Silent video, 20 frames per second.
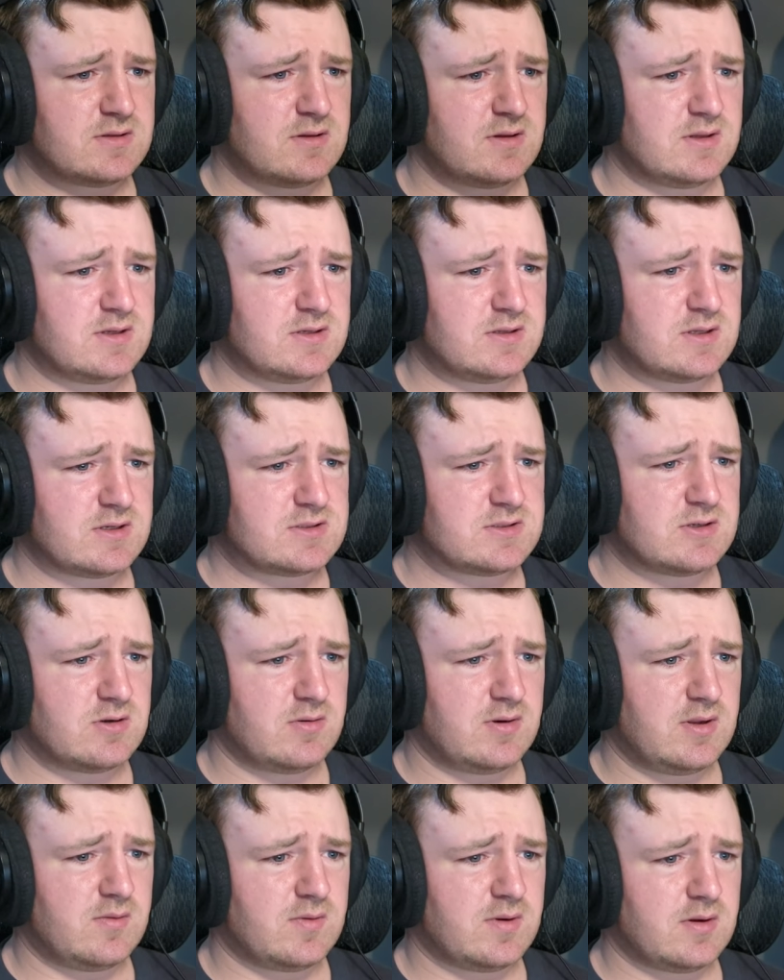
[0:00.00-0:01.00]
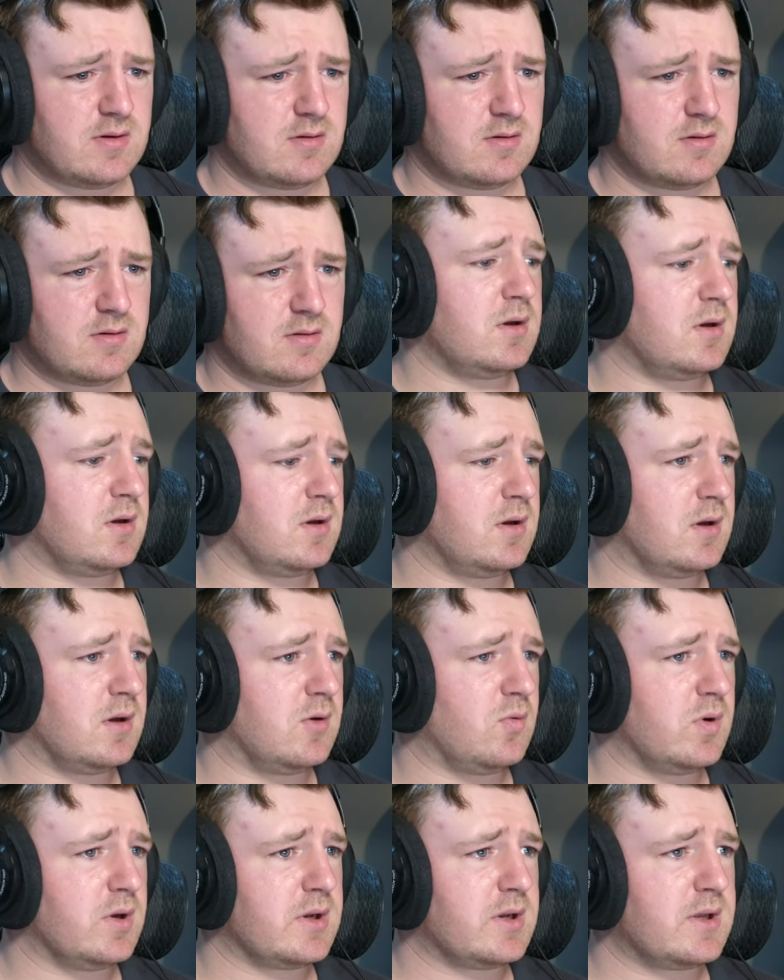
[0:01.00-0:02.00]
Does that show anywhere?
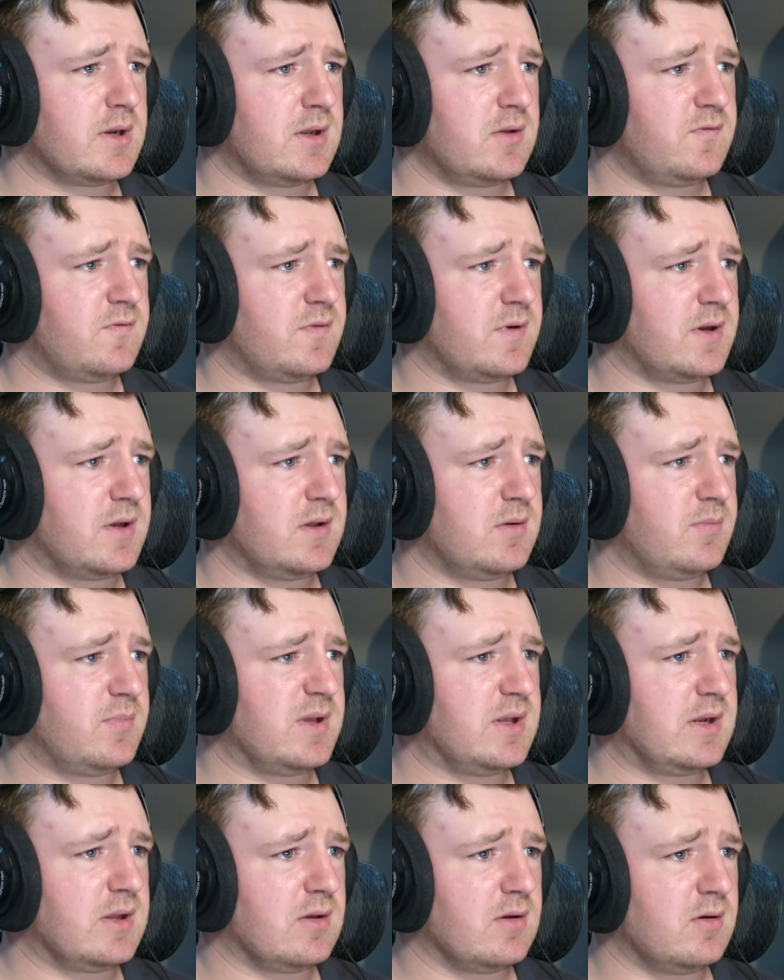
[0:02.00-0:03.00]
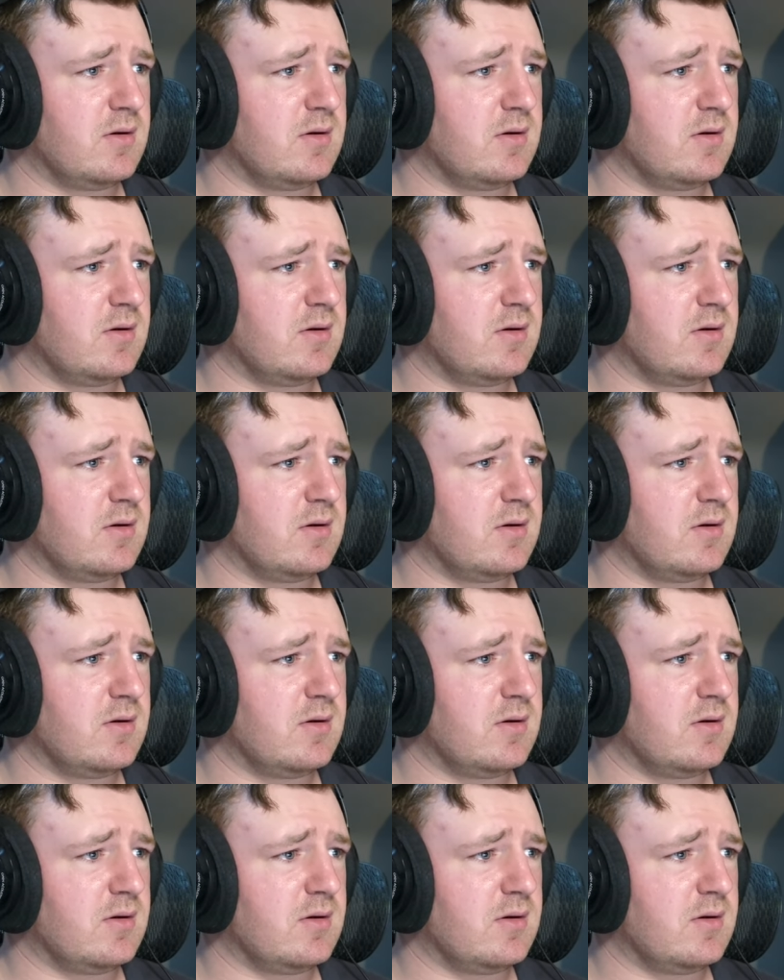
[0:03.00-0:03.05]
Where could I find betting